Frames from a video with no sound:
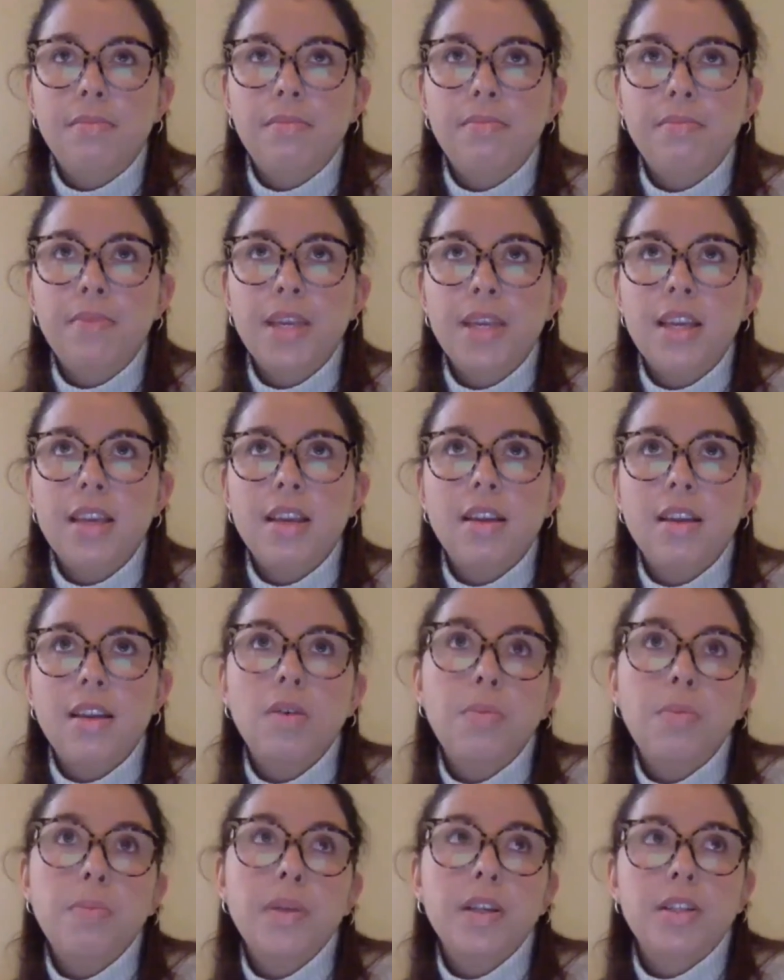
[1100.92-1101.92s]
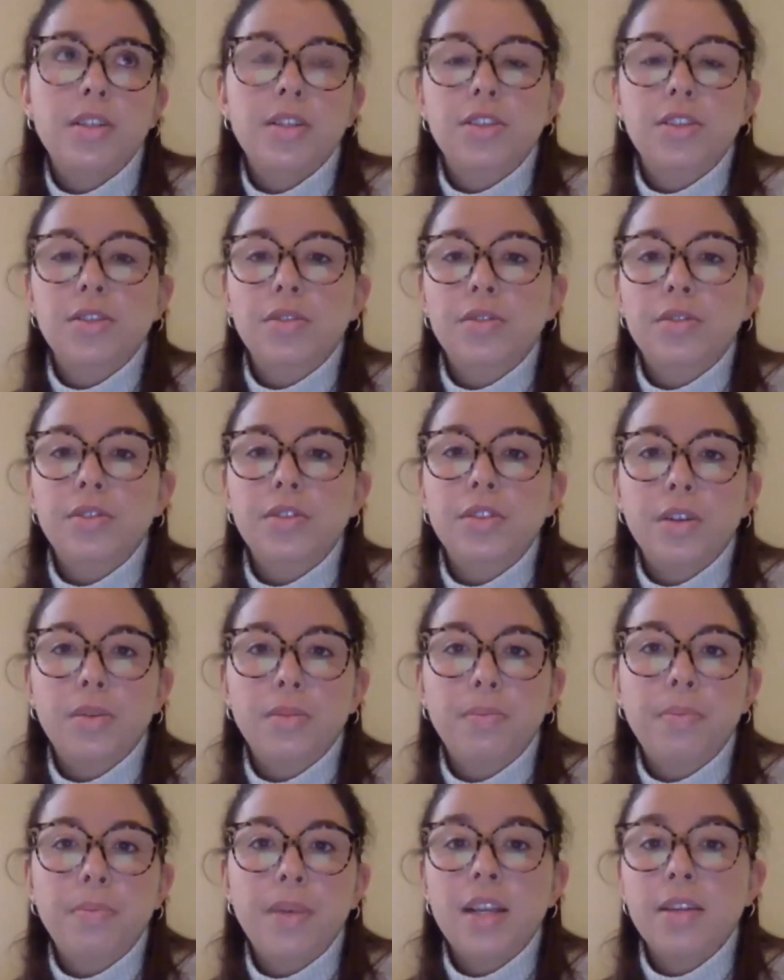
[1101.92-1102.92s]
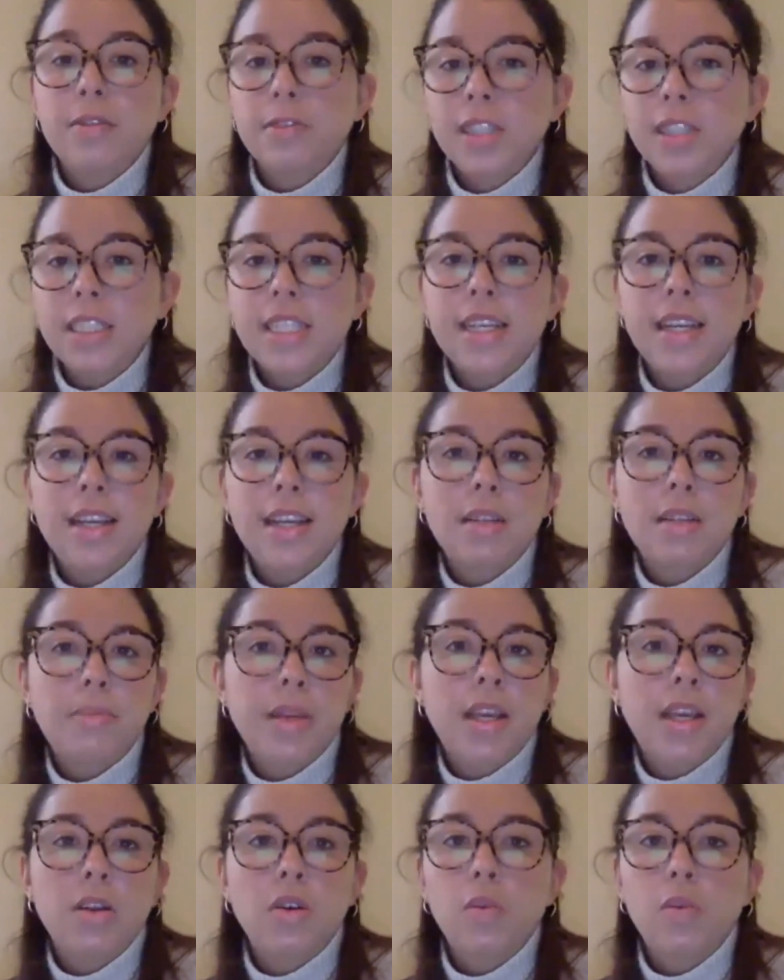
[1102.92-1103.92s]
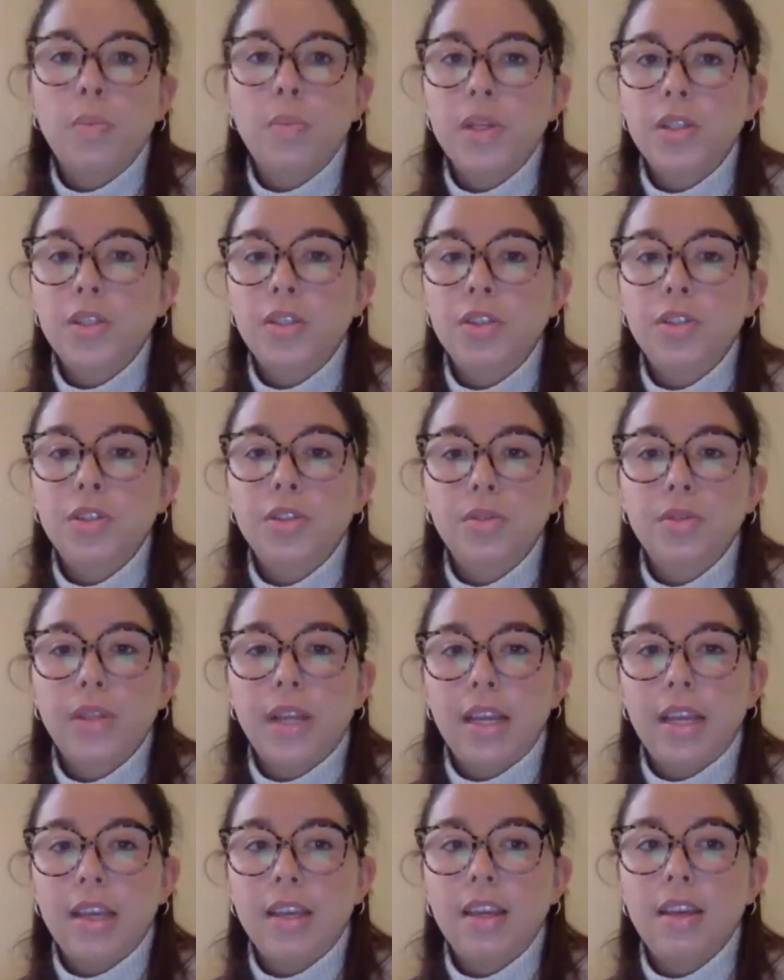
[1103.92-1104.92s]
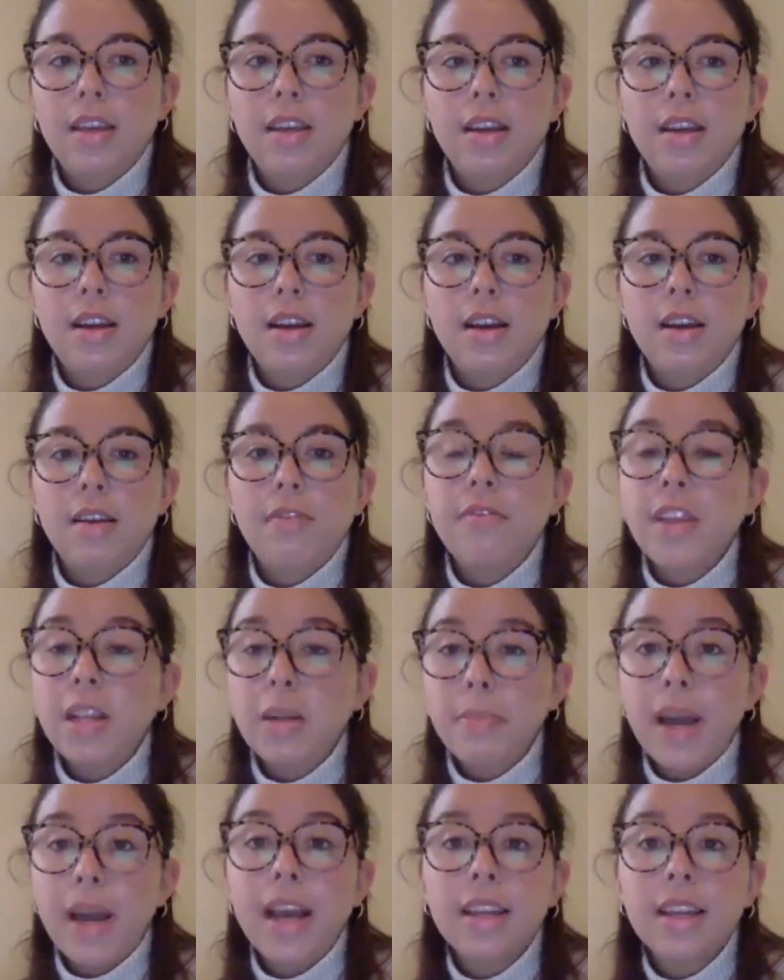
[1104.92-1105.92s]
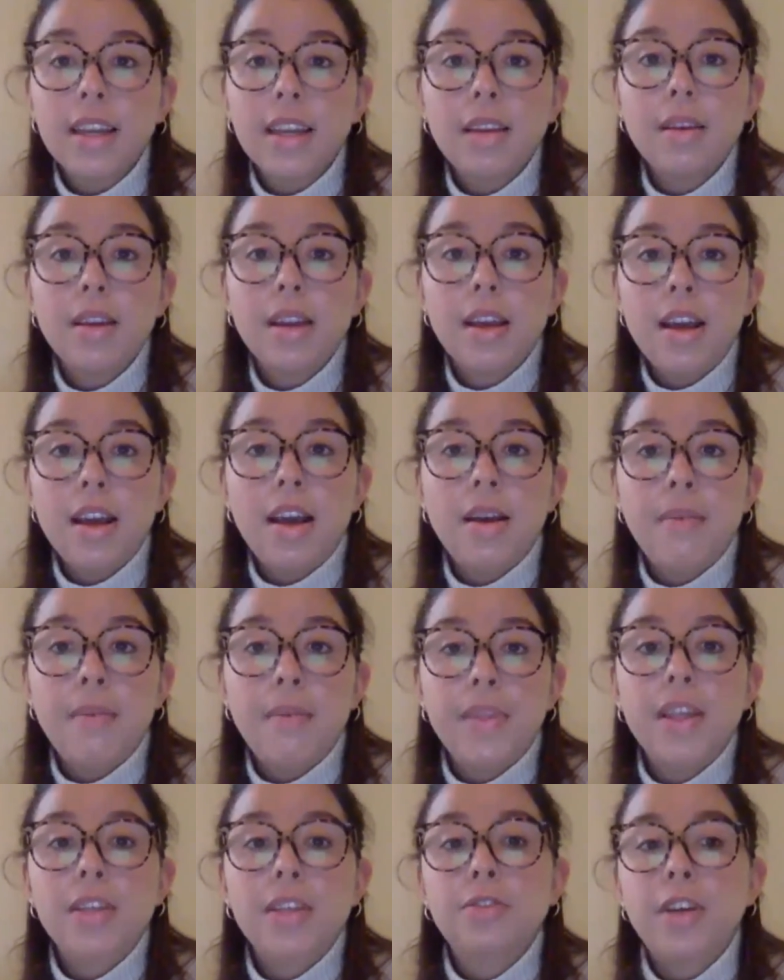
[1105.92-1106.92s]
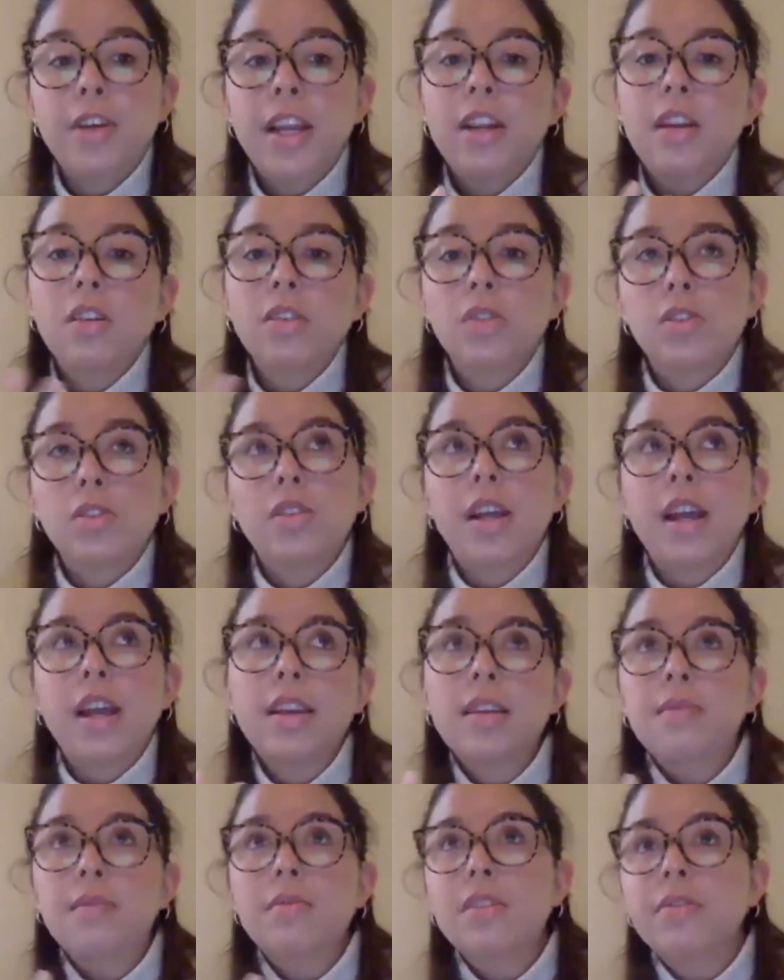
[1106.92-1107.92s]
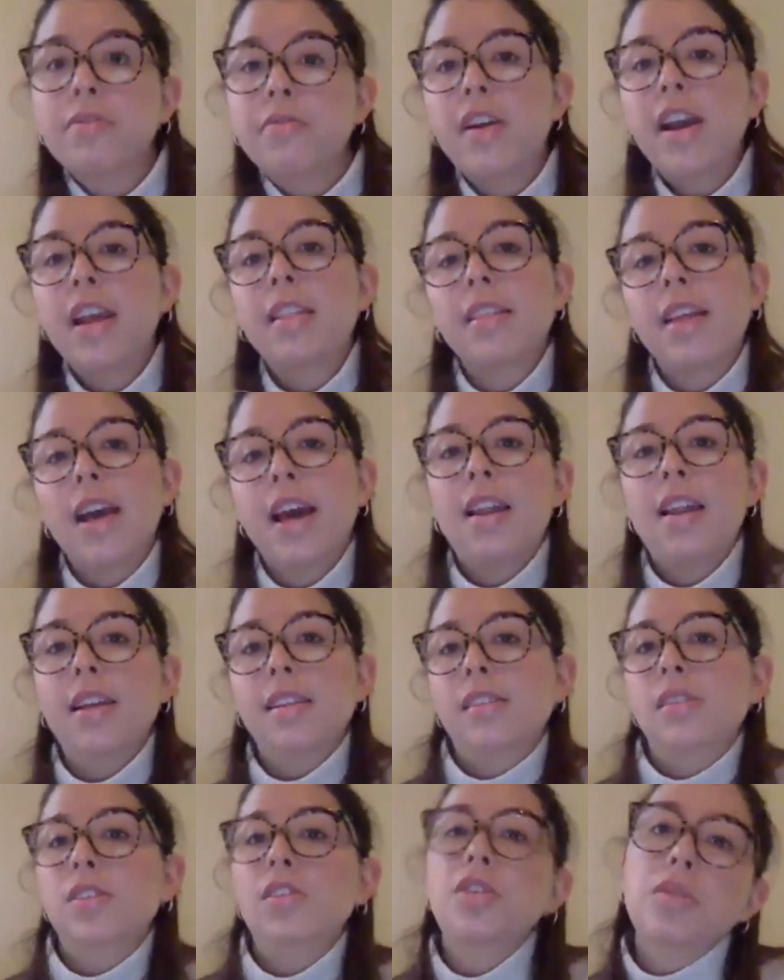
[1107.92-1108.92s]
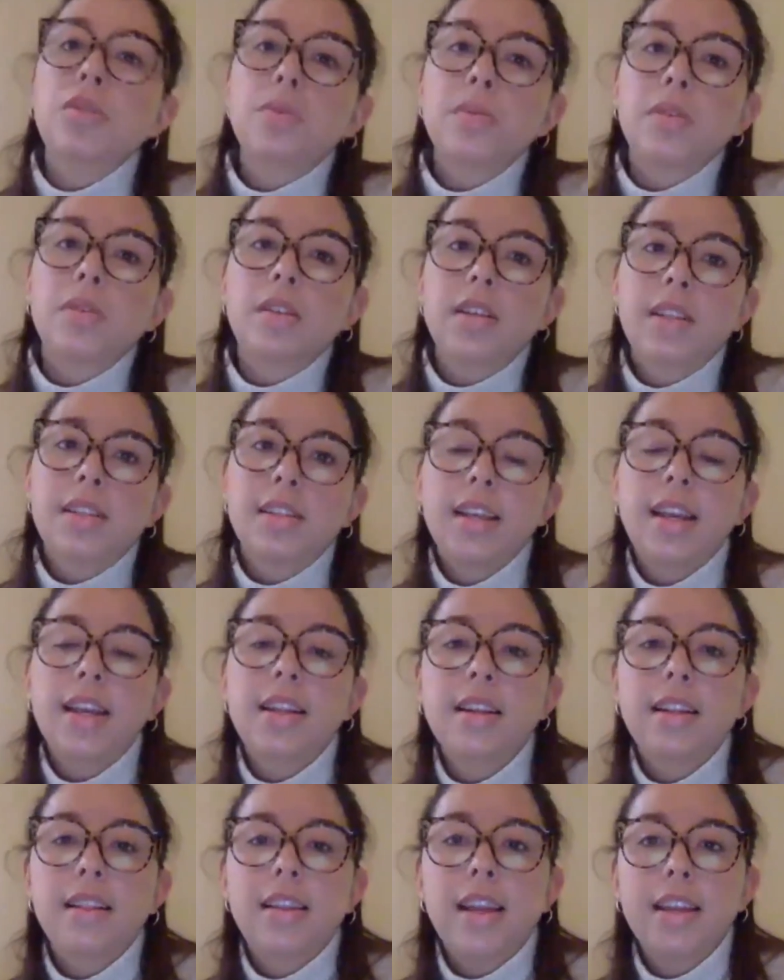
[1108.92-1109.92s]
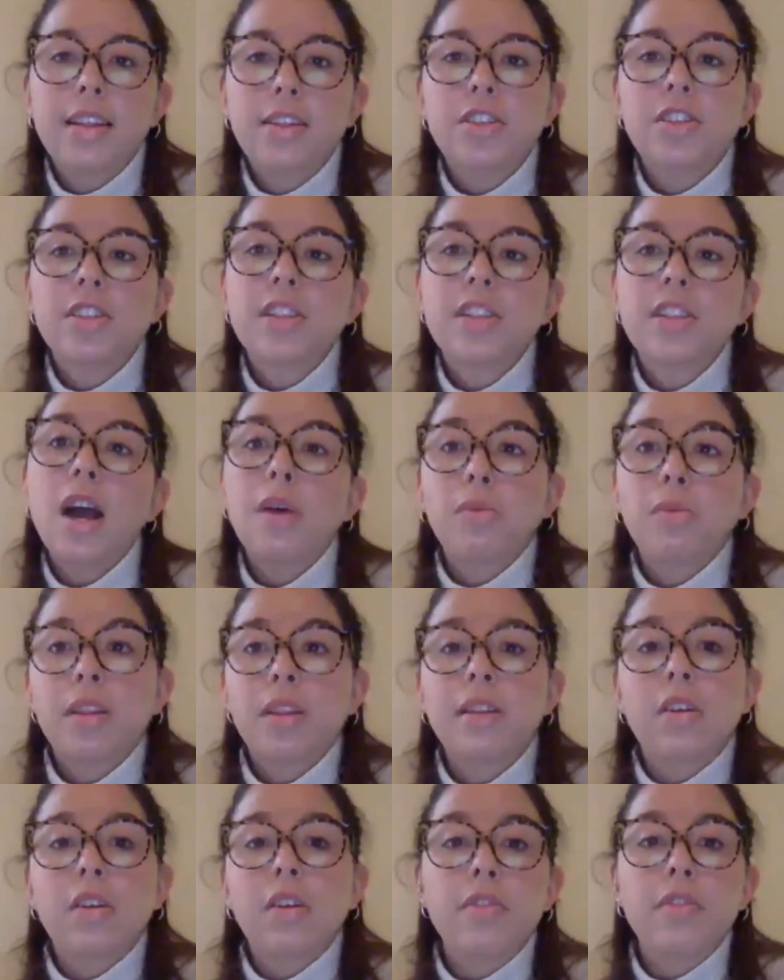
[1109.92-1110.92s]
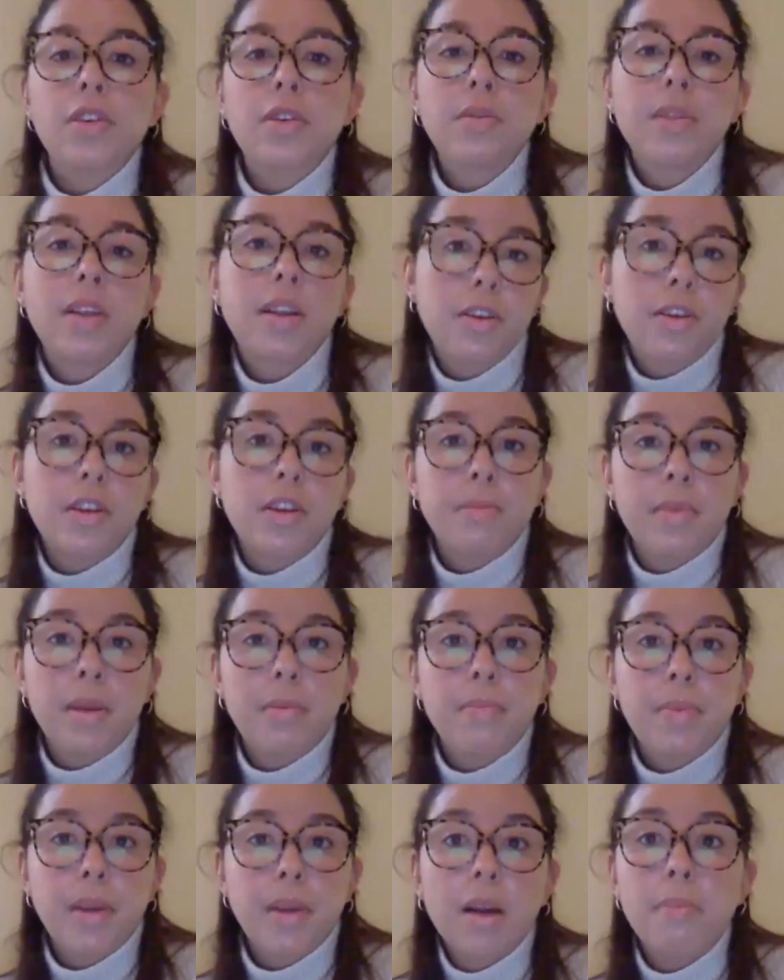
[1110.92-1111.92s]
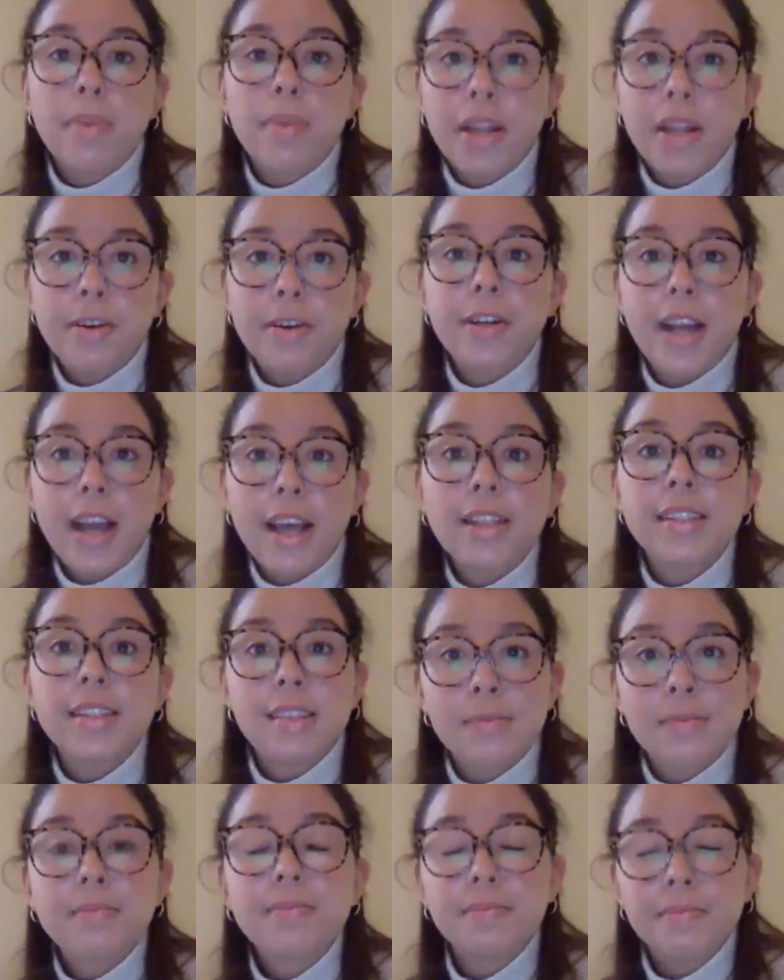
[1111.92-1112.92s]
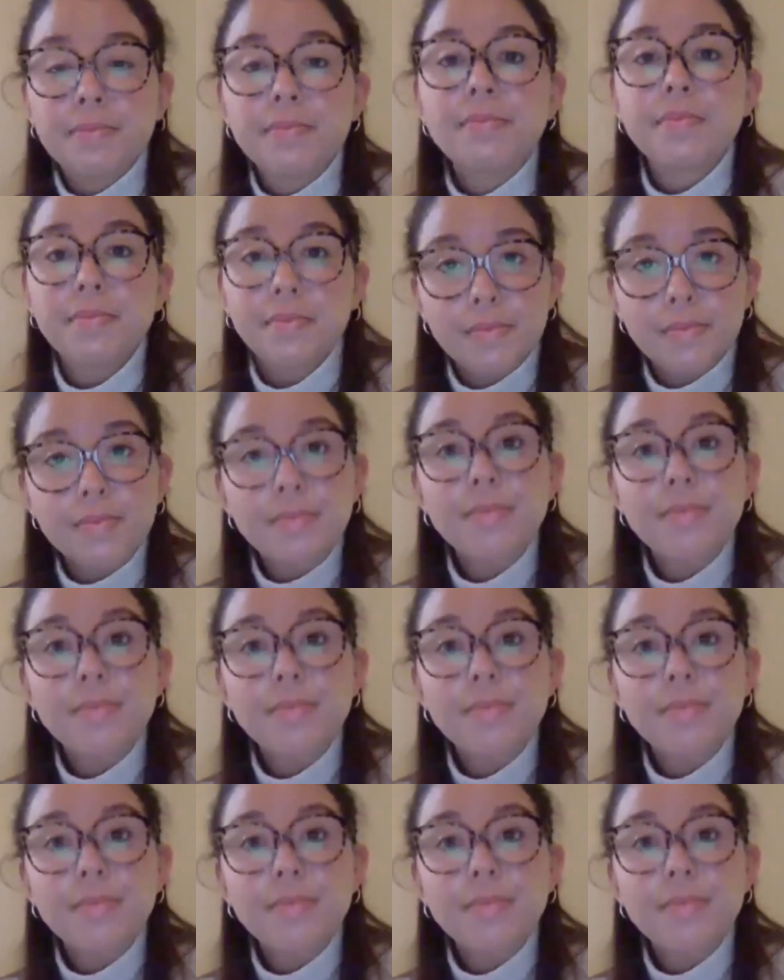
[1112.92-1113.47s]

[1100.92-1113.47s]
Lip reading: being open to, being critiqued, being open to like feedback, and try not to like define that as you. It's kind of like just an outlet of you that you can become better at.